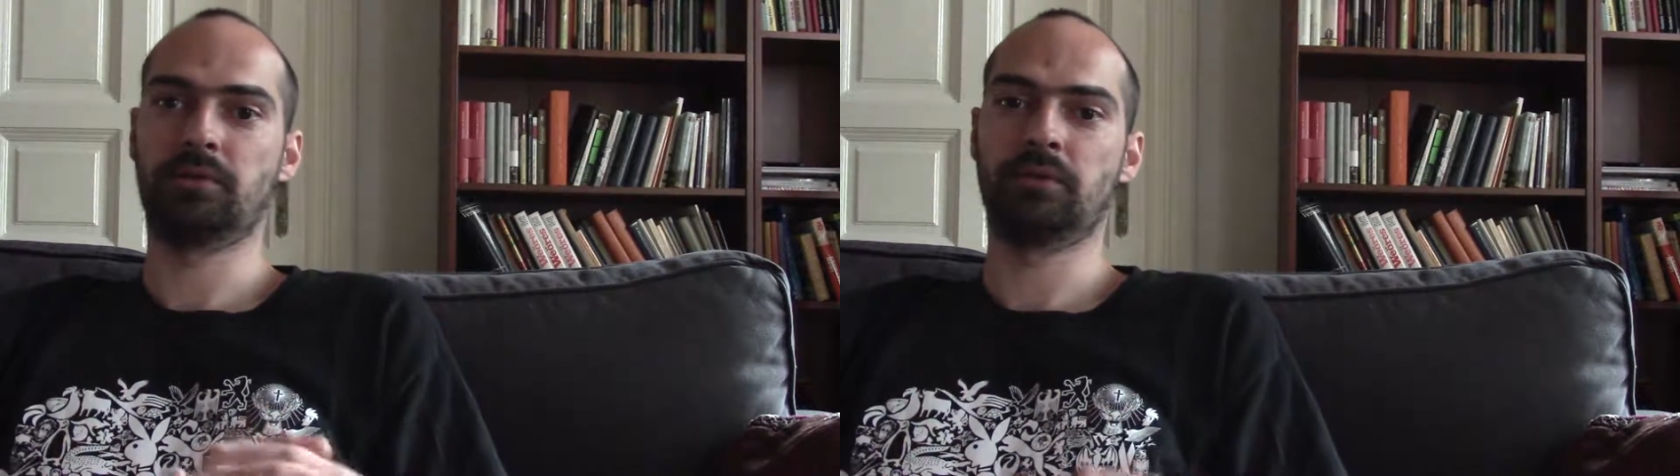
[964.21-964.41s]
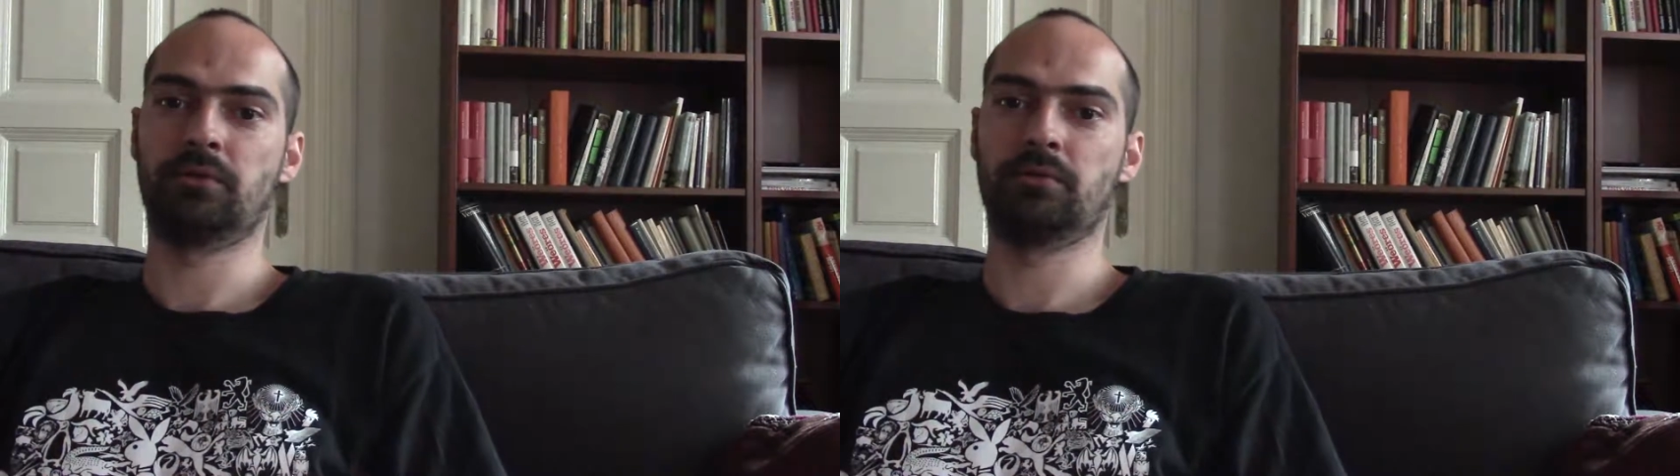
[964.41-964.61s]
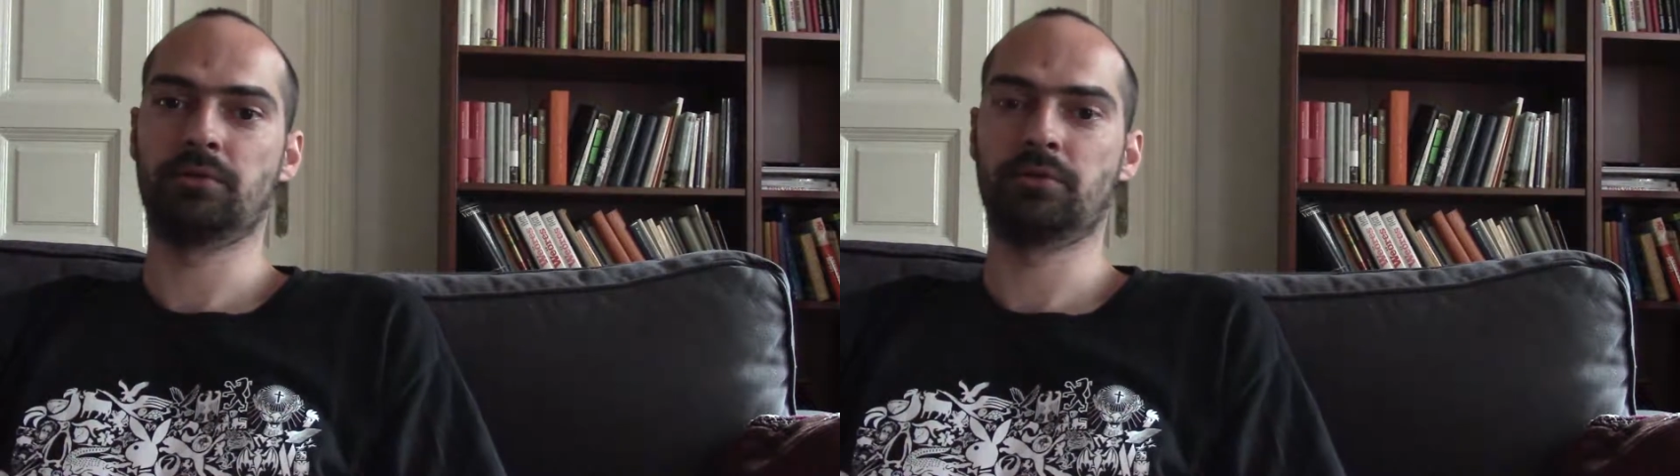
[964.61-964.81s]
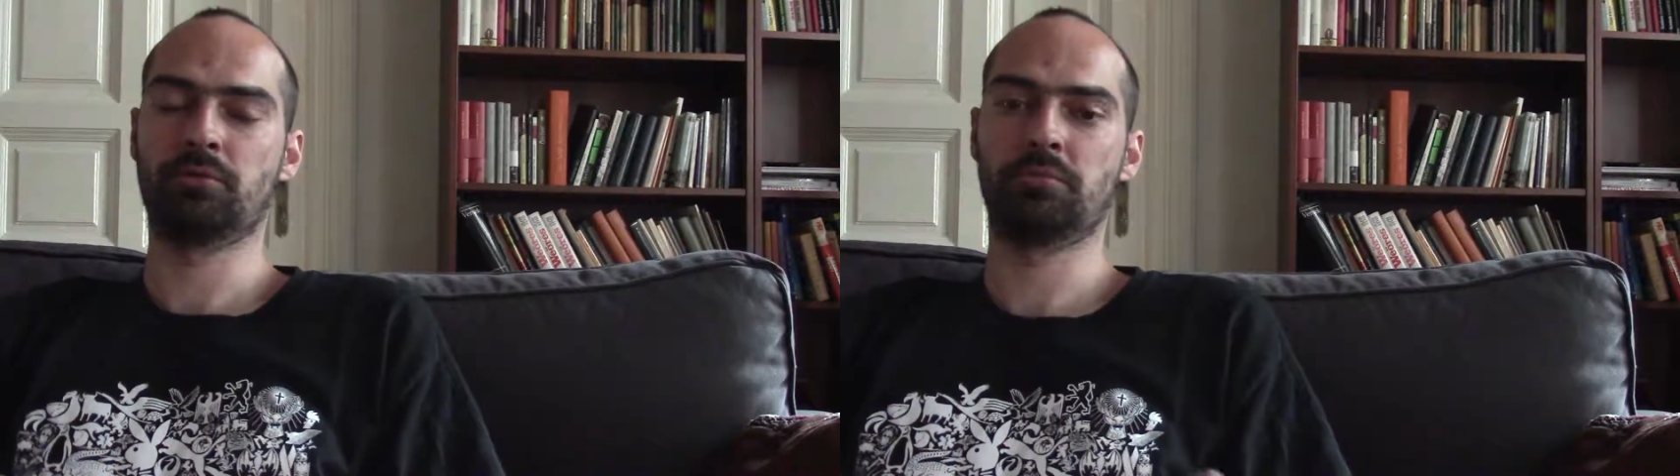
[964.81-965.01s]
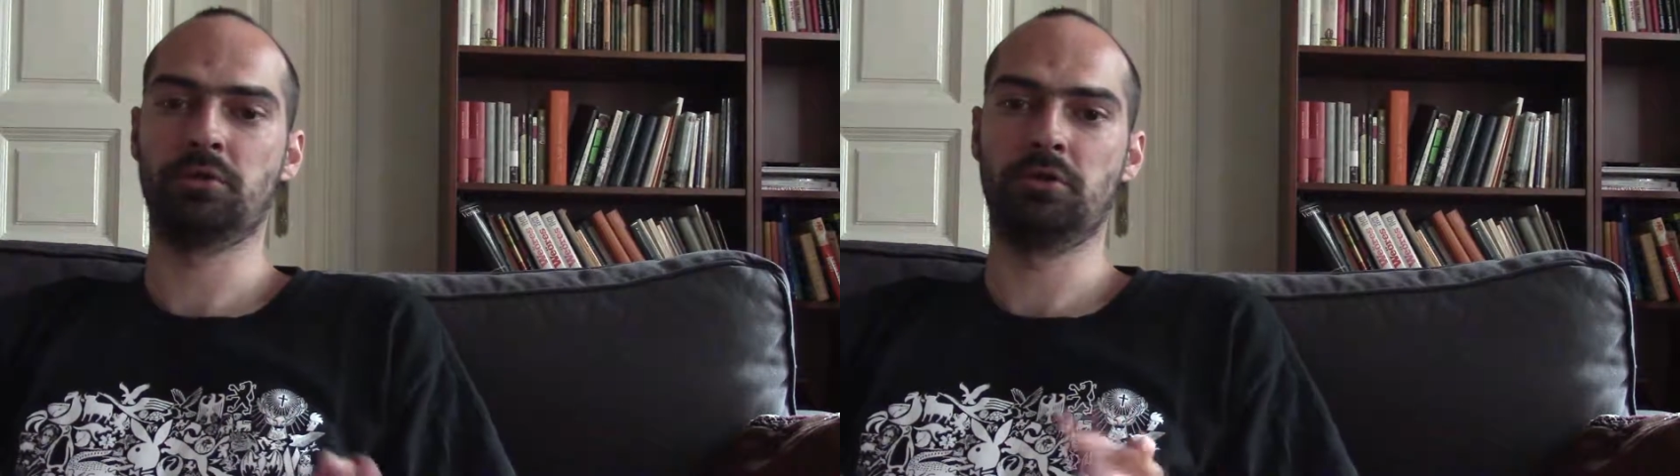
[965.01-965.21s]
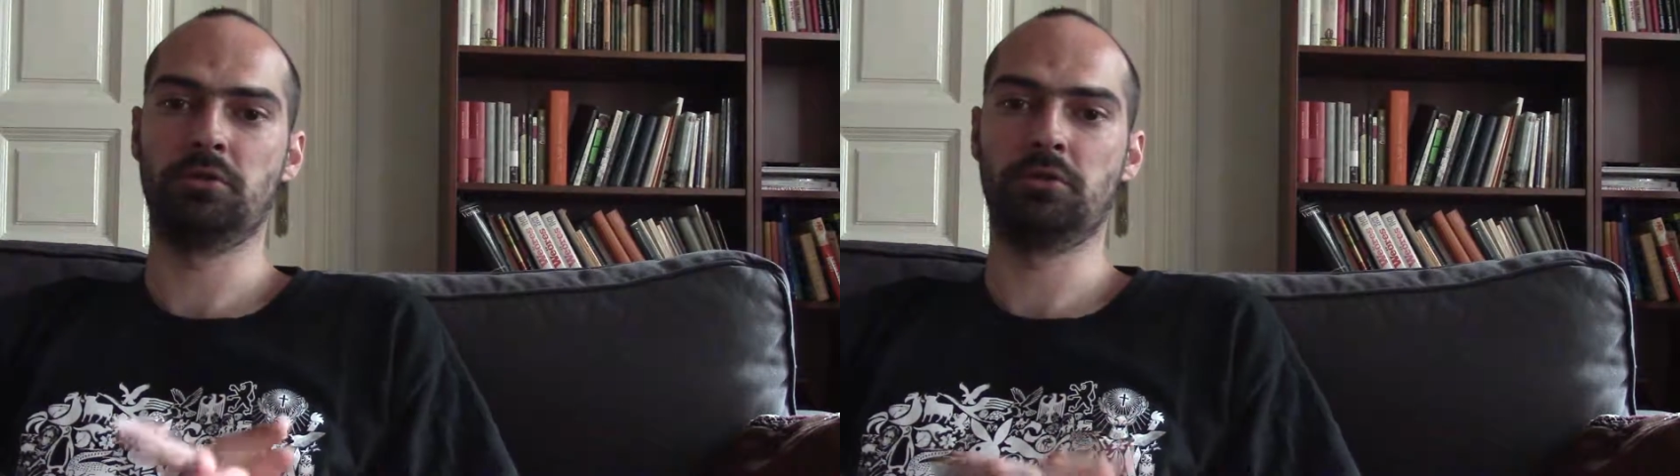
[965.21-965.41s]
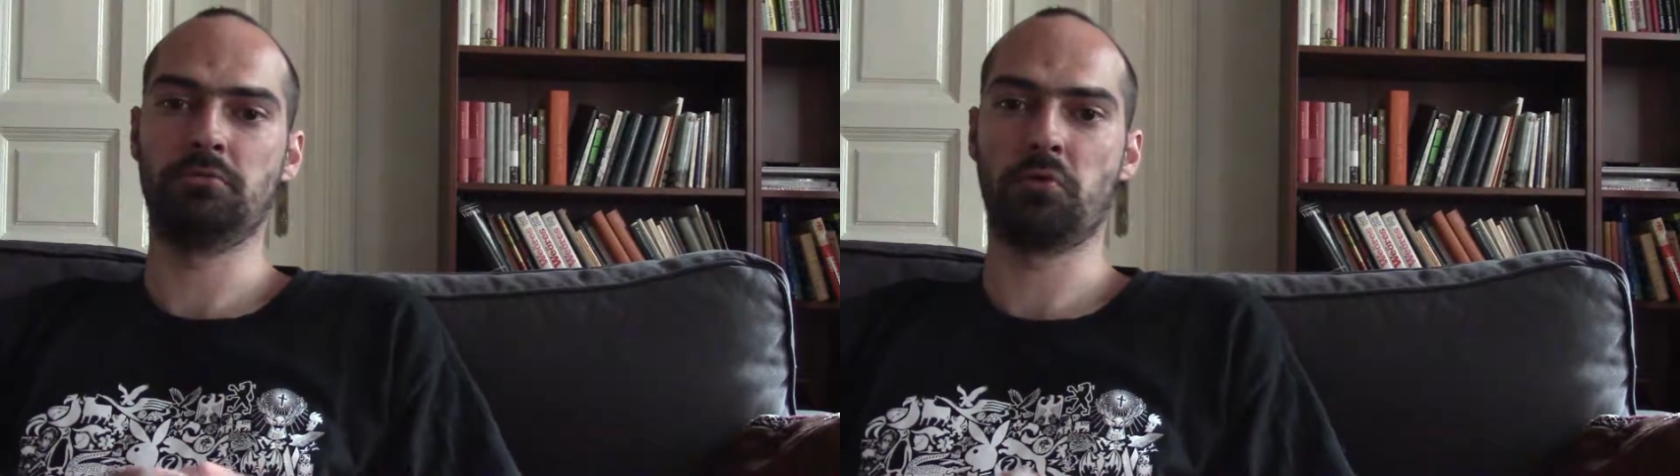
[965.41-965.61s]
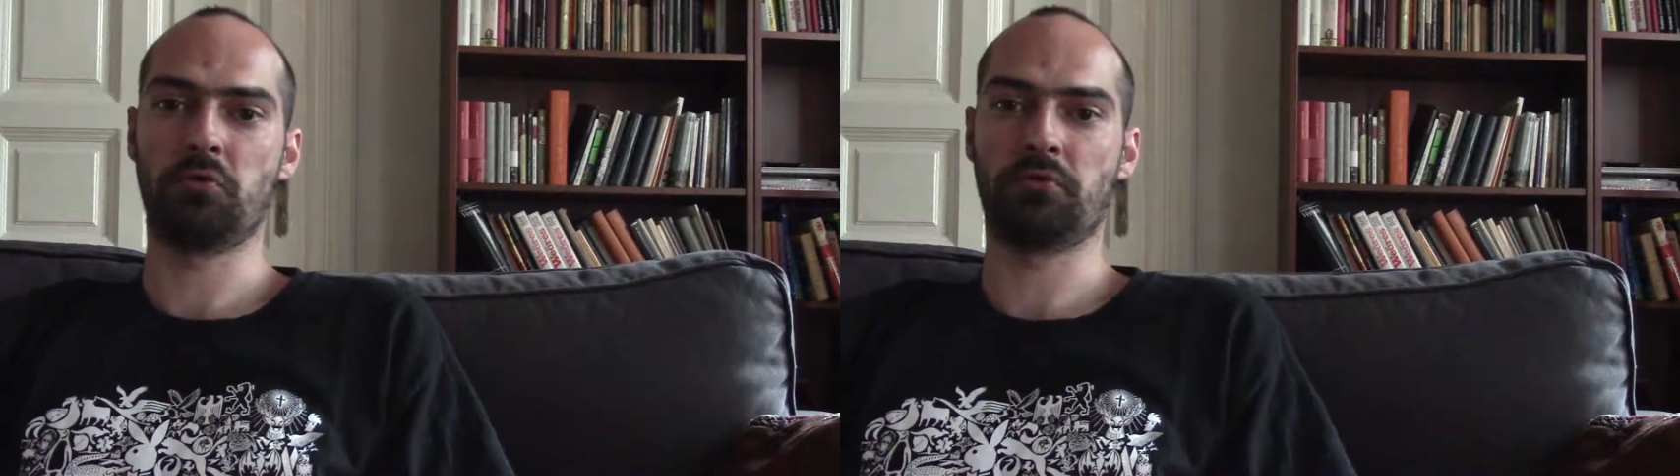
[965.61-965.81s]
can also be
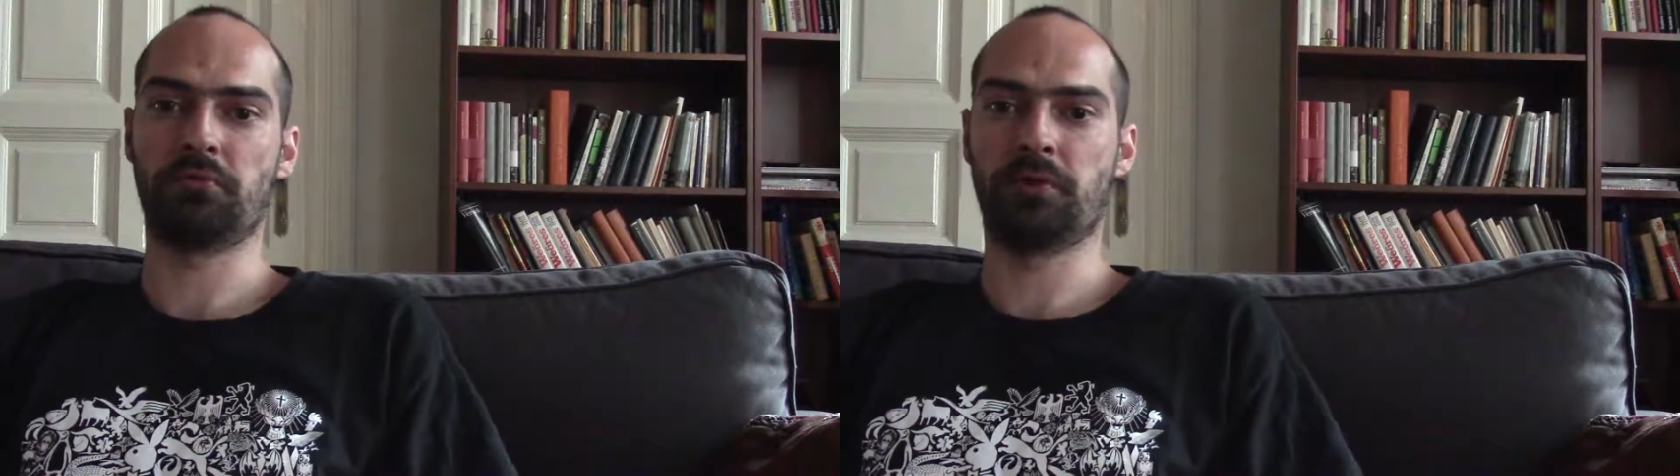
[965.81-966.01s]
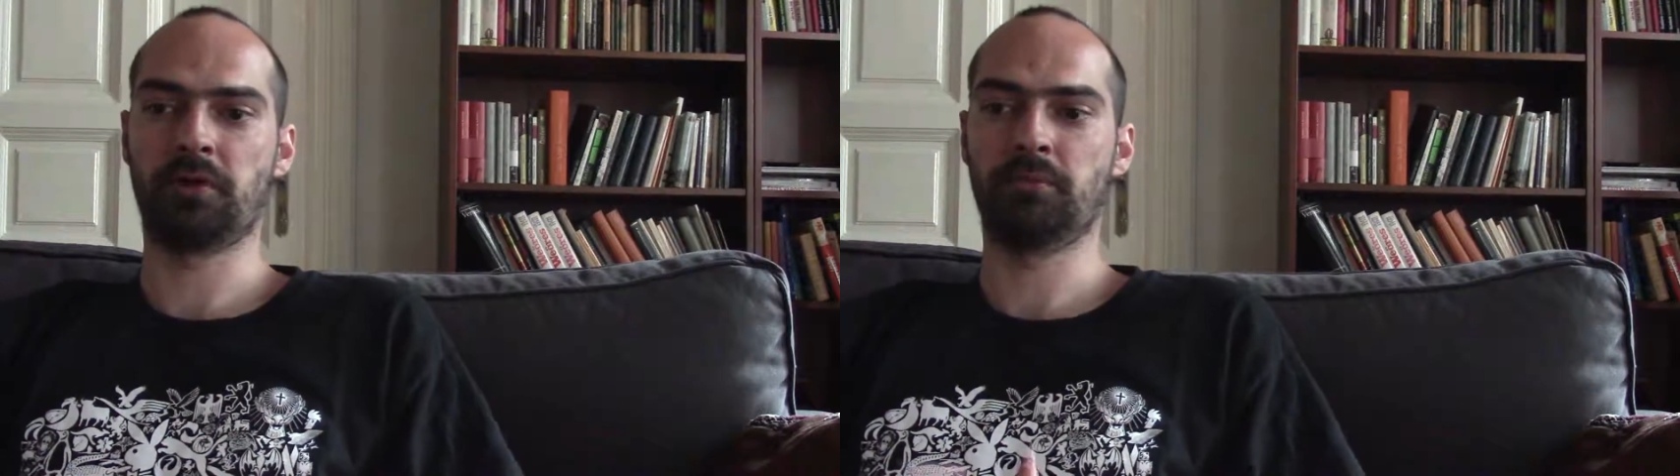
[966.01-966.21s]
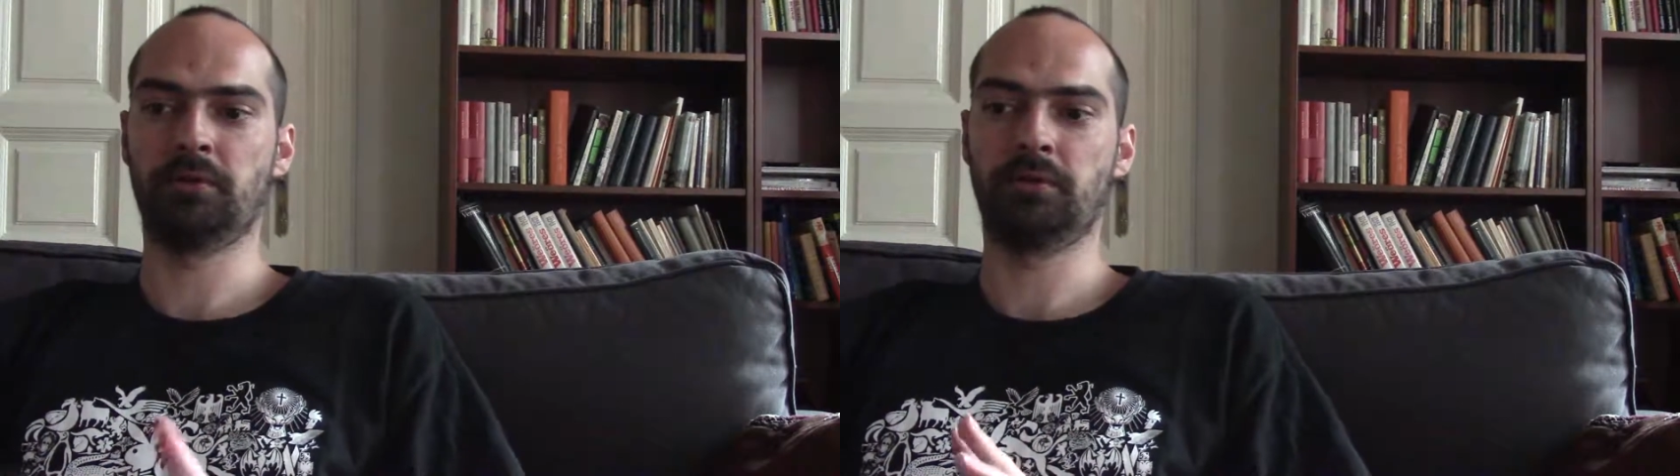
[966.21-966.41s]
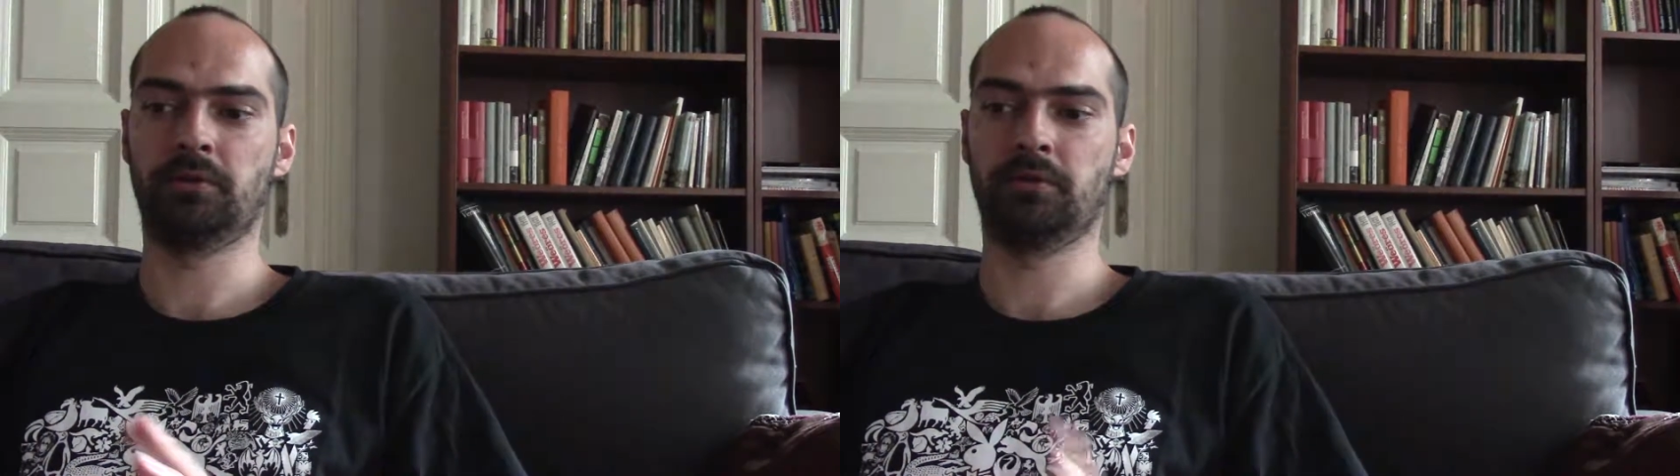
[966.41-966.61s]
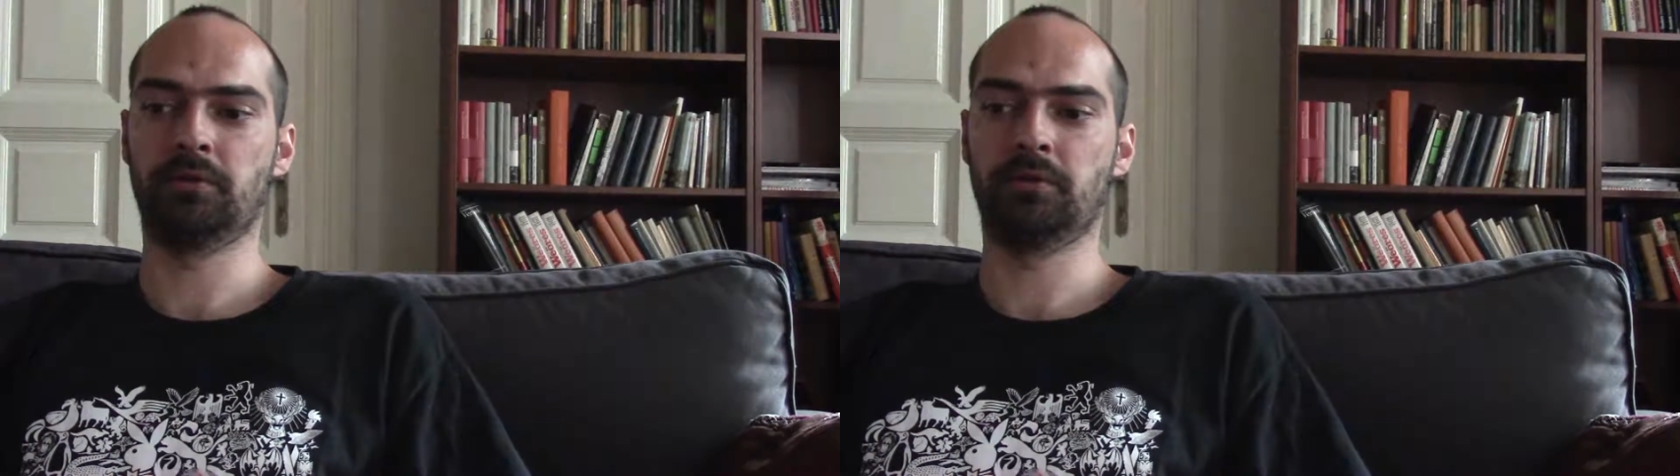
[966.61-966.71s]
more fragmented,